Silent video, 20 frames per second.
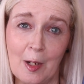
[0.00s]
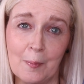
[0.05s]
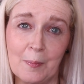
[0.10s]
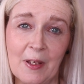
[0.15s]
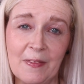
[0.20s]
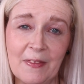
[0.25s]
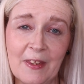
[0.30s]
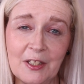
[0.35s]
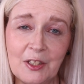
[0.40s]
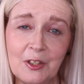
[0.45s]

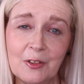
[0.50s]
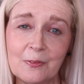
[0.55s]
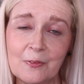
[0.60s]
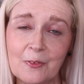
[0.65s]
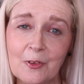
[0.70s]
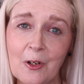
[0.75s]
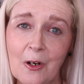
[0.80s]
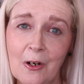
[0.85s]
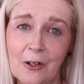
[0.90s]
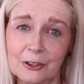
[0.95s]
But that
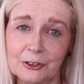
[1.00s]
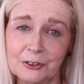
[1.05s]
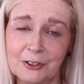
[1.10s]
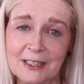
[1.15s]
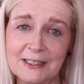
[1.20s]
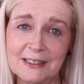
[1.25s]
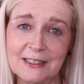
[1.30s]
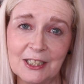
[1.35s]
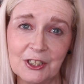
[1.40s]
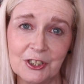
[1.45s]
you've got
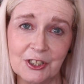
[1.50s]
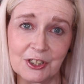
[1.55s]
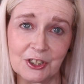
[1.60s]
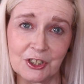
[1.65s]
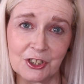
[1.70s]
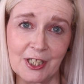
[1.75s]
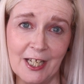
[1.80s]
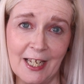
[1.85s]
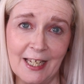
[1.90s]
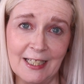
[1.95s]
transition
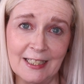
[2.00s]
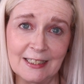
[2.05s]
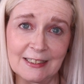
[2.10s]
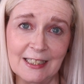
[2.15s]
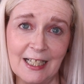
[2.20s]
shades